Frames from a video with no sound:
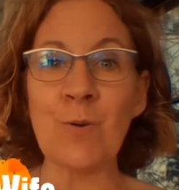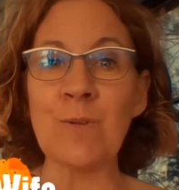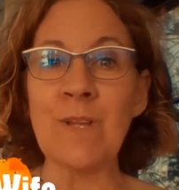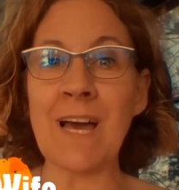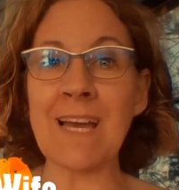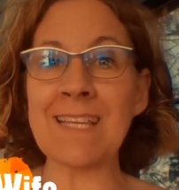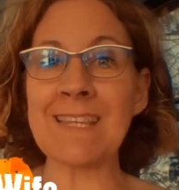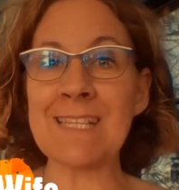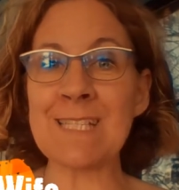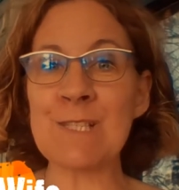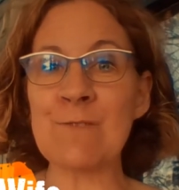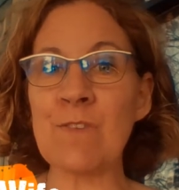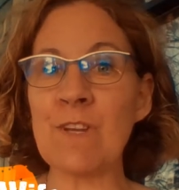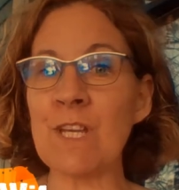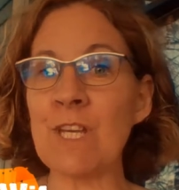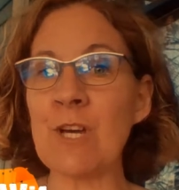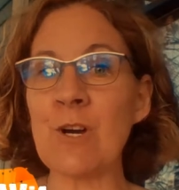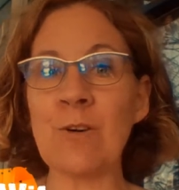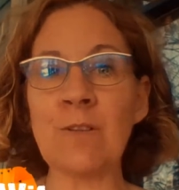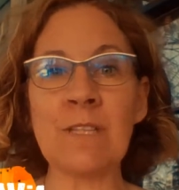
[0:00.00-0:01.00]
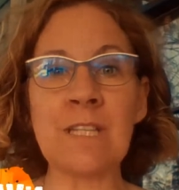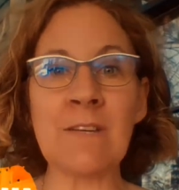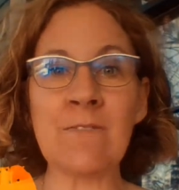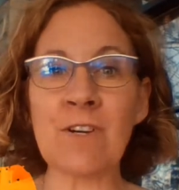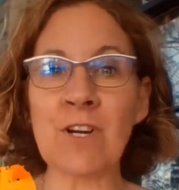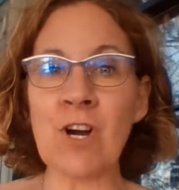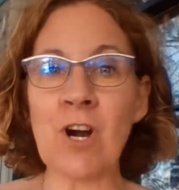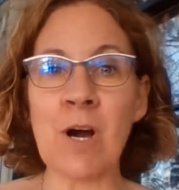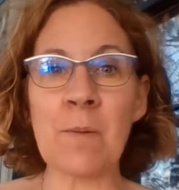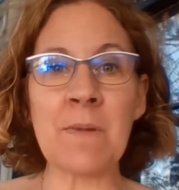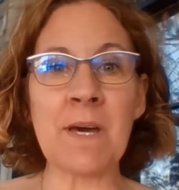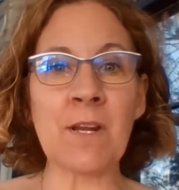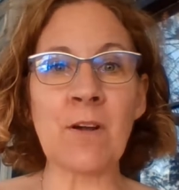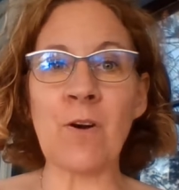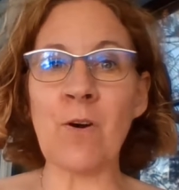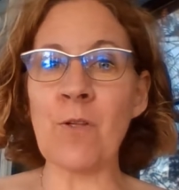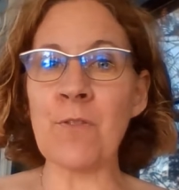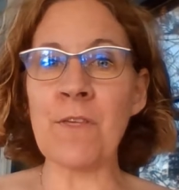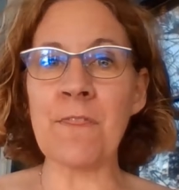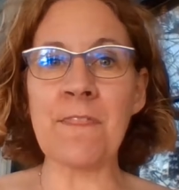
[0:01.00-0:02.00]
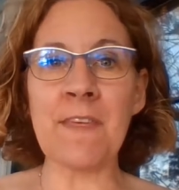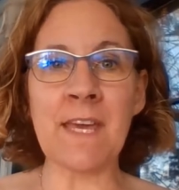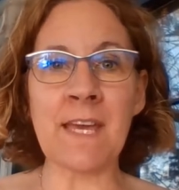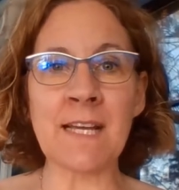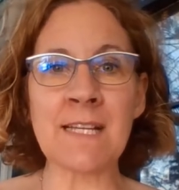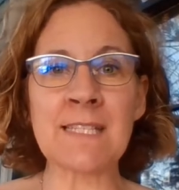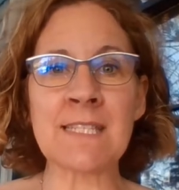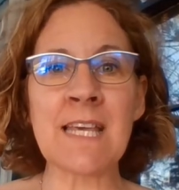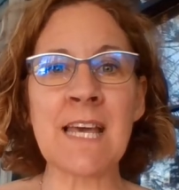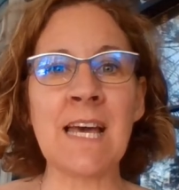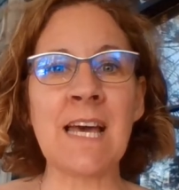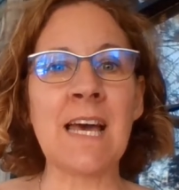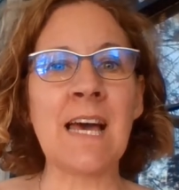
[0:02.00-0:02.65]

like this video, leave a comment, all the things.